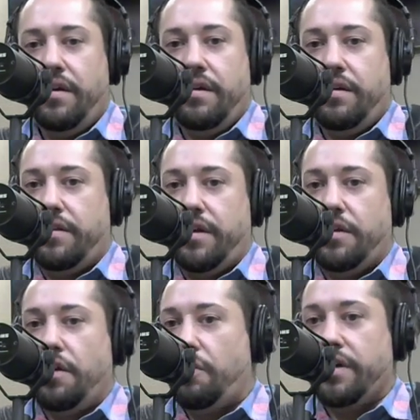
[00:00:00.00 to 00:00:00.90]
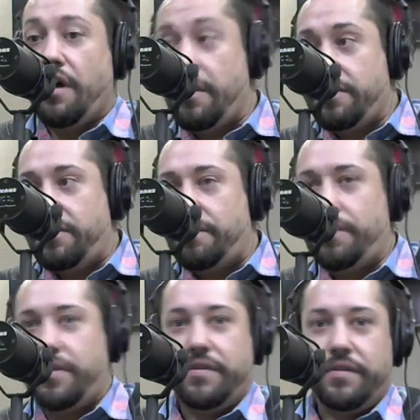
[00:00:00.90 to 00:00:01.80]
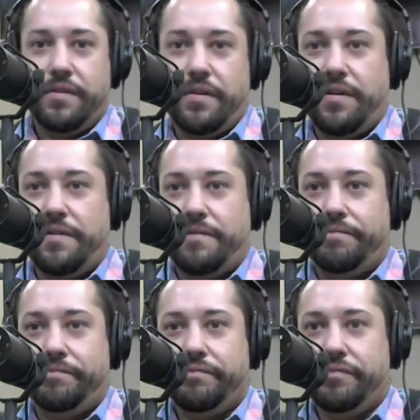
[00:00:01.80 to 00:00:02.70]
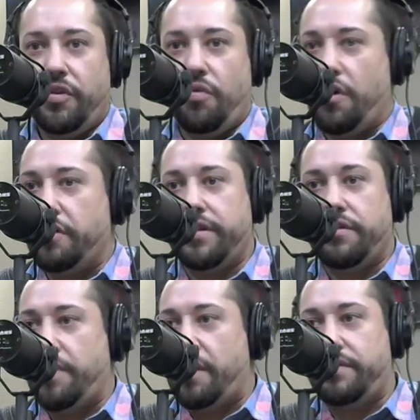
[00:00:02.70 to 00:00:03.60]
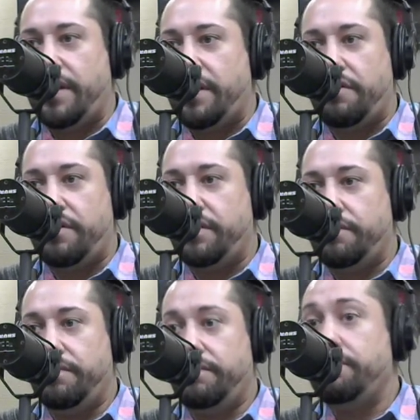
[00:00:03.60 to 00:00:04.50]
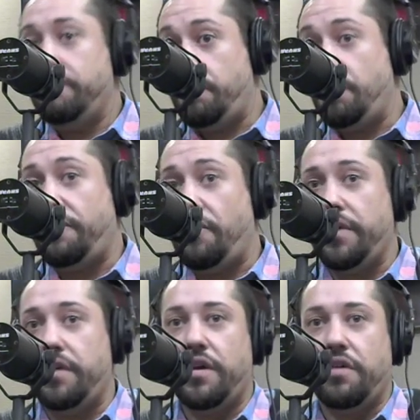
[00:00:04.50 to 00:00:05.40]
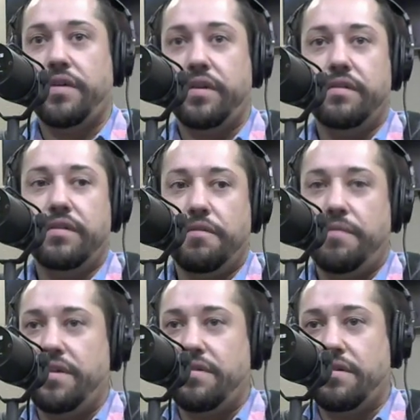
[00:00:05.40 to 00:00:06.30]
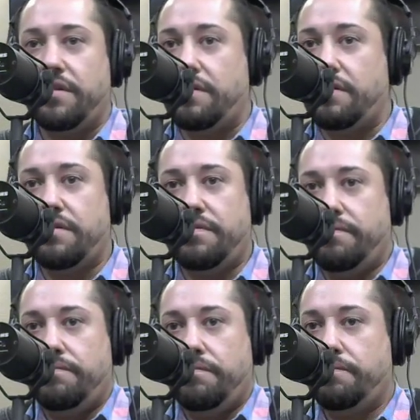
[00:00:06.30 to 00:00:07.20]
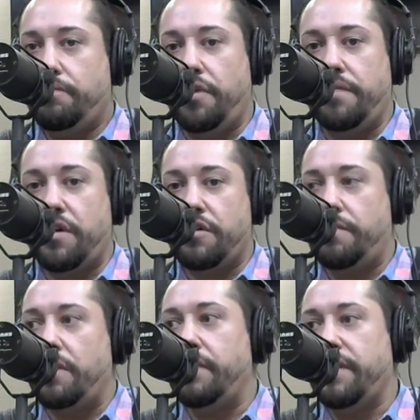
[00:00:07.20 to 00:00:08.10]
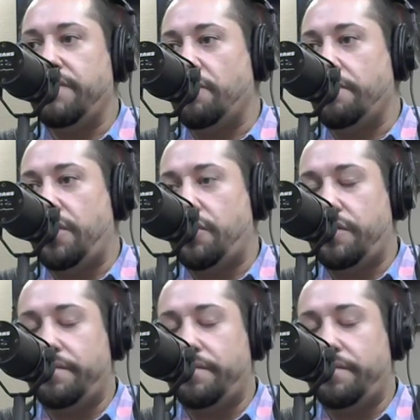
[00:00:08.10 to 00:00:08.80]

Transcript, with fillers: They'd go and gossip, and word gets around town, and before you know it, your business is pretty much public information.